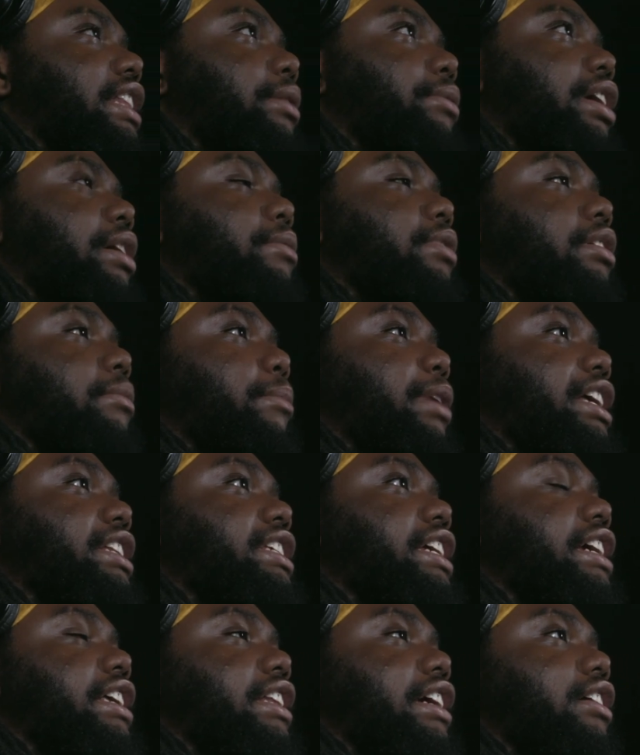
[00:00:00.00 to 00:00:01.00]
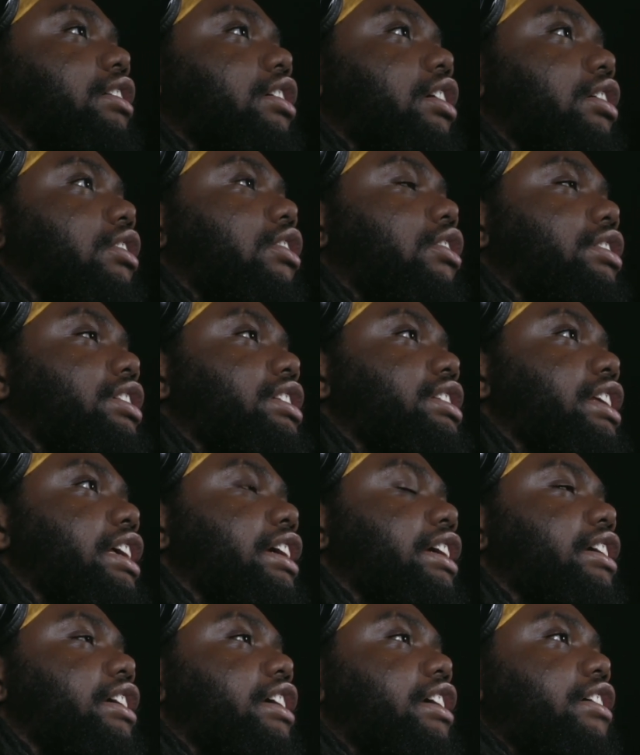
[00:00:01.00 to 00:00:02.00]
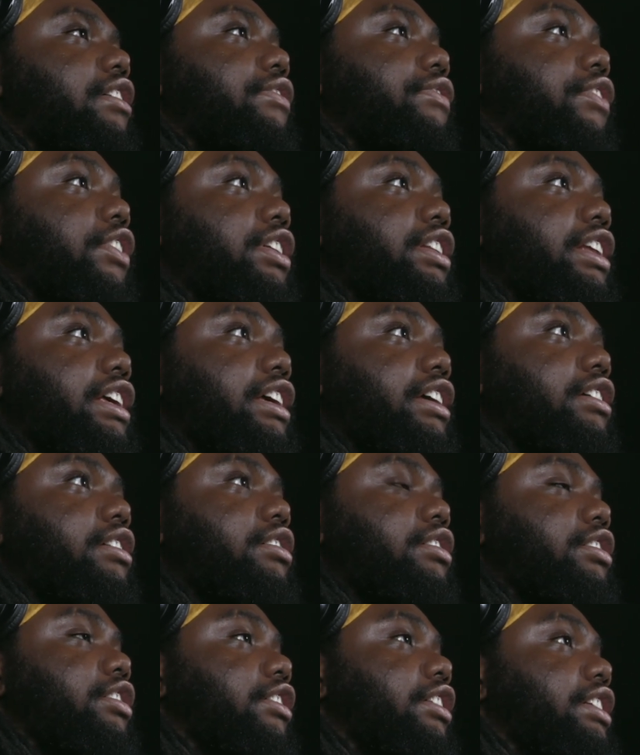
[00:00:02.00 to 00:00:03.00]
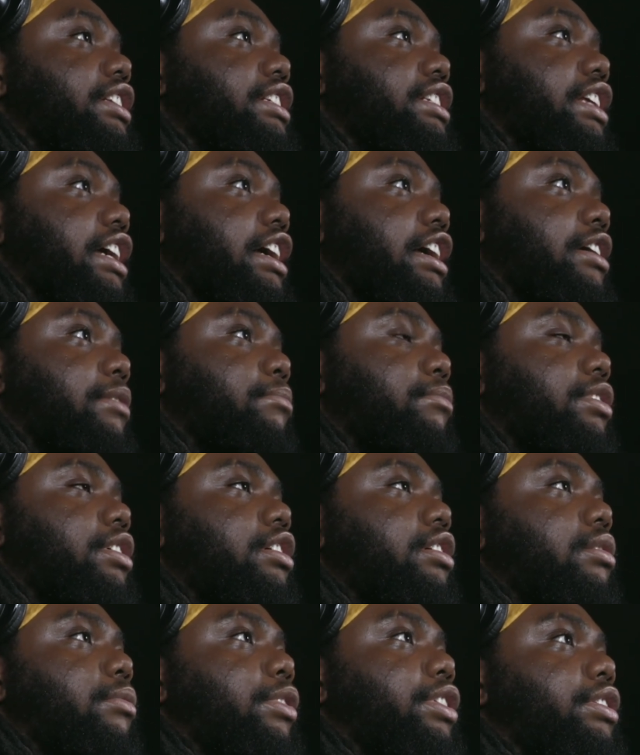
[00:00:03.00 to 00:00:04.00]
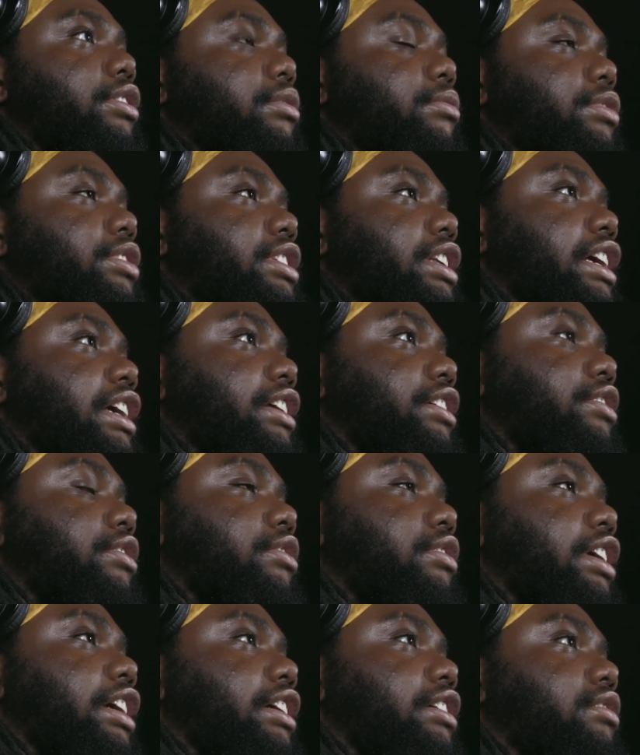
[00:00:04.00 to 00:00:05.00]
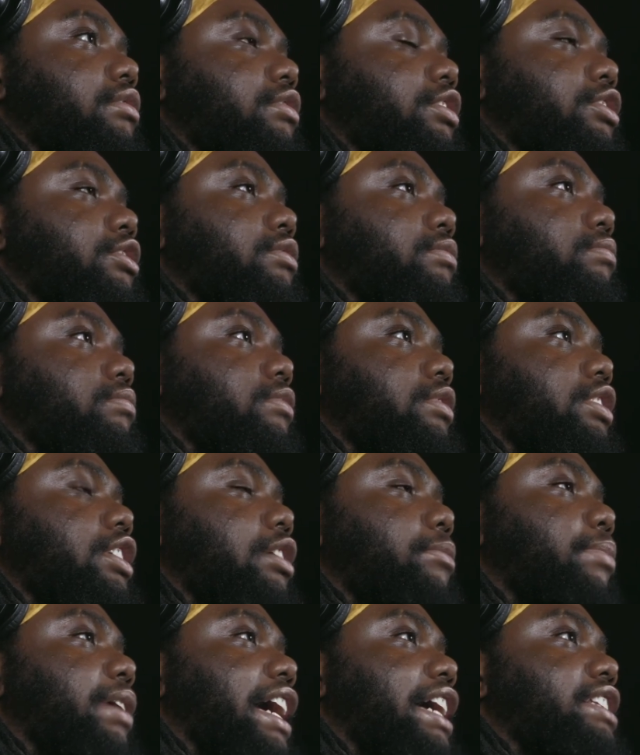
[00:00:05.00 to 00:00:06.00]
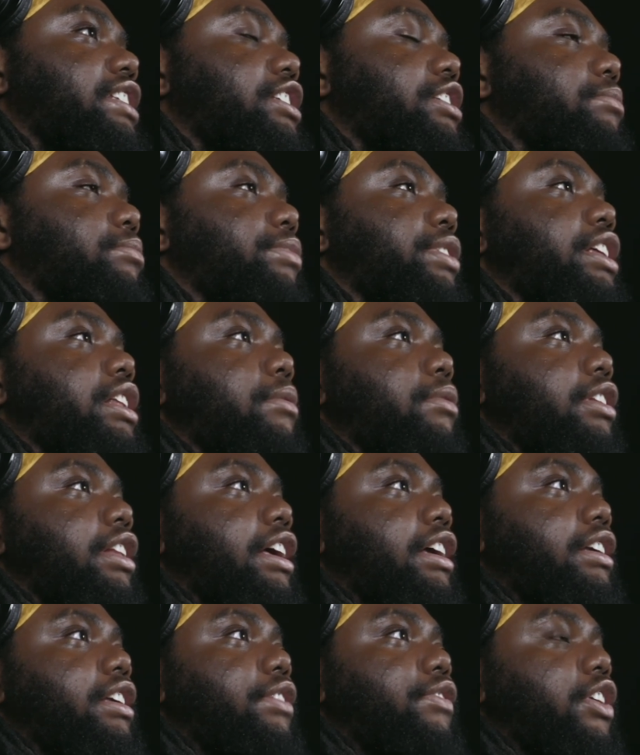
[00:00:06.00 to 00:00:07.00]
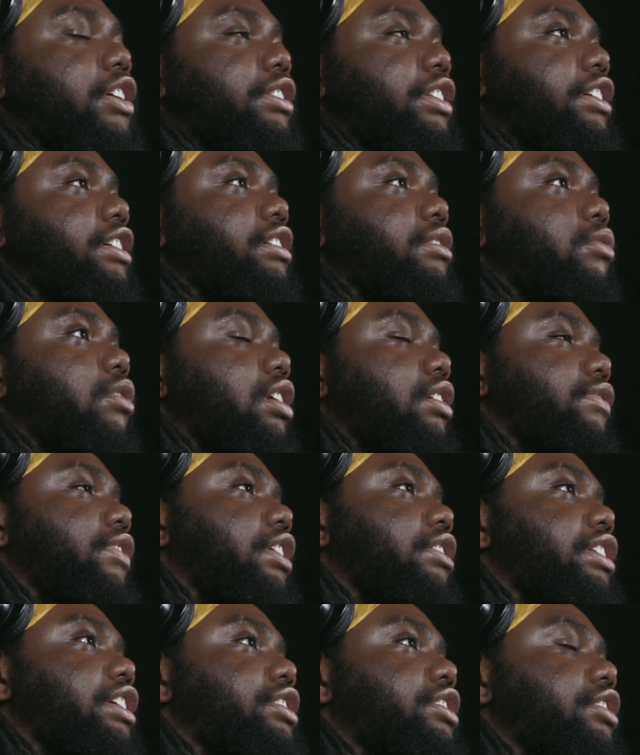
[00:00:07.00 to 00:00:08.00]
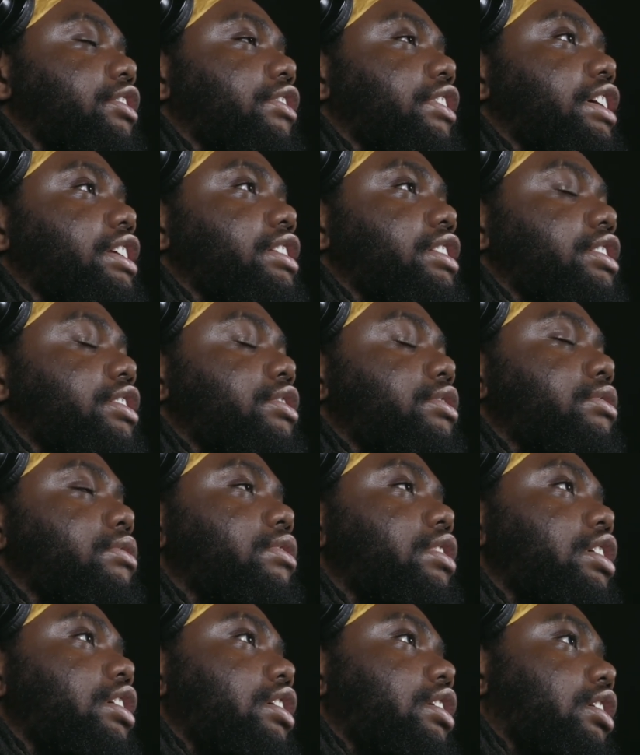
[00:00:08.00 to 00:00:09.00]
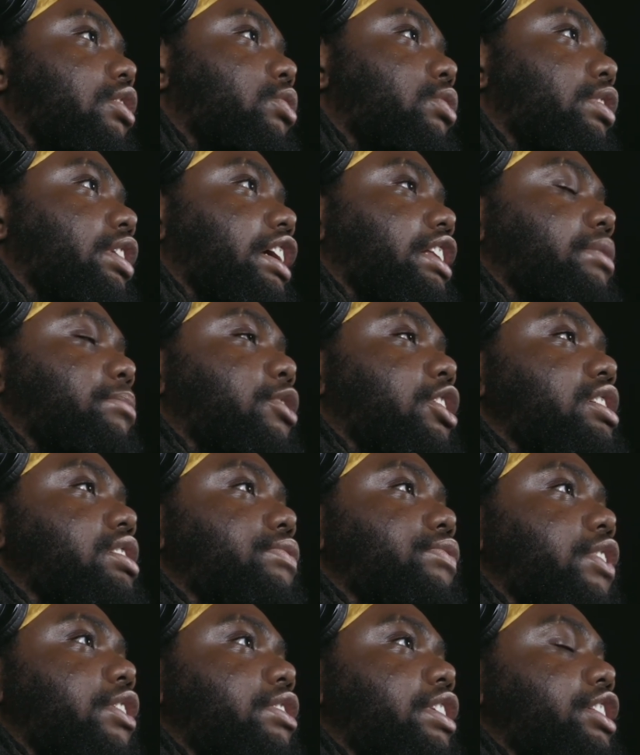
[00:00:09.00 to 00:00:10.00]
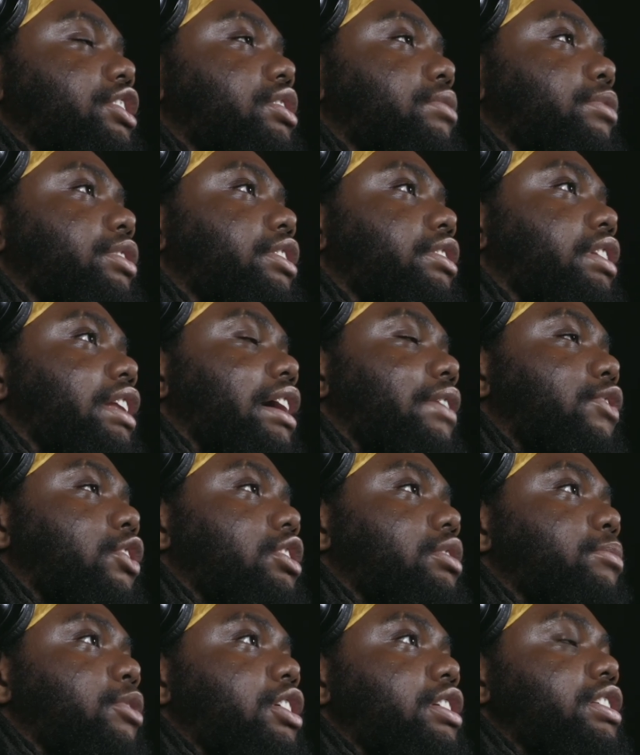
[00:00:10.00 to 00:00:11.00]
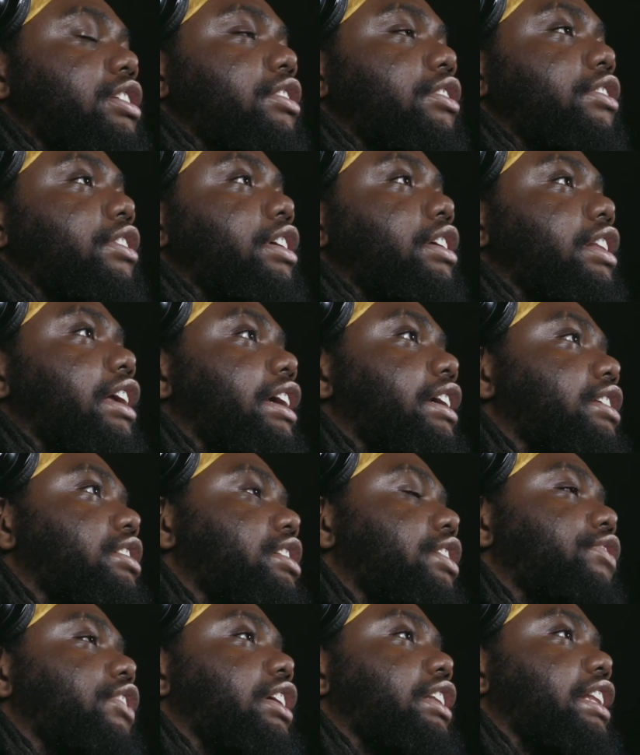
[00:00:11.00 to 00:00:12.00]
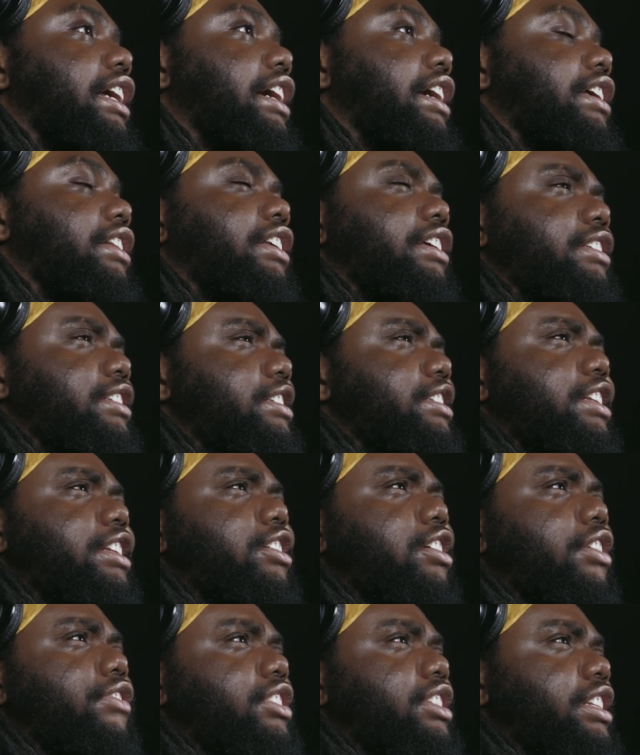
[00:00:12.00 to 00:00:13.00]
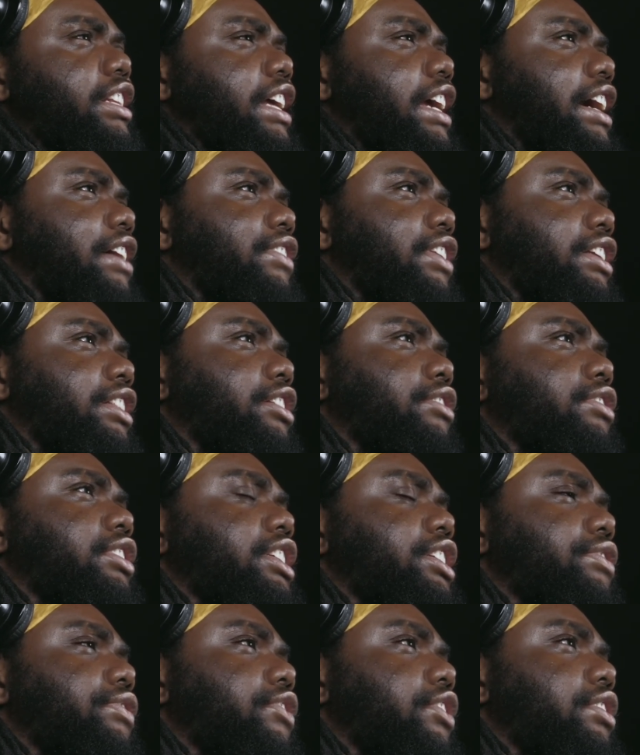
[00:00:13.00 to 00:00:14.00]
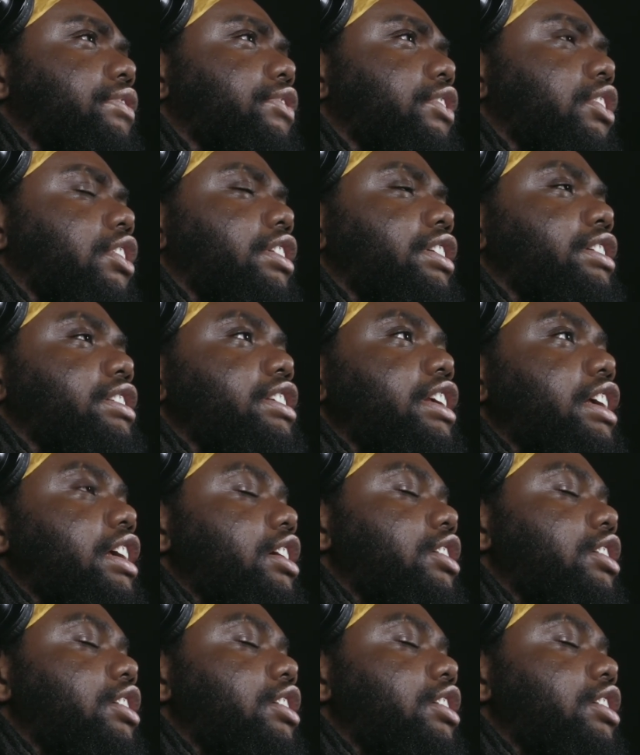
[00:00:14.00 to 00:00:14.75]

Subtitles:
were able to maintain like a lot of artists like funding during this time, whether it was like Club Passing being able to like give out their Guana Foundation grant still, or like the Boston Foundation with their Lab Arts Boston grant, like stuff like that. And like the city, obviously they had like their relief fund for artists.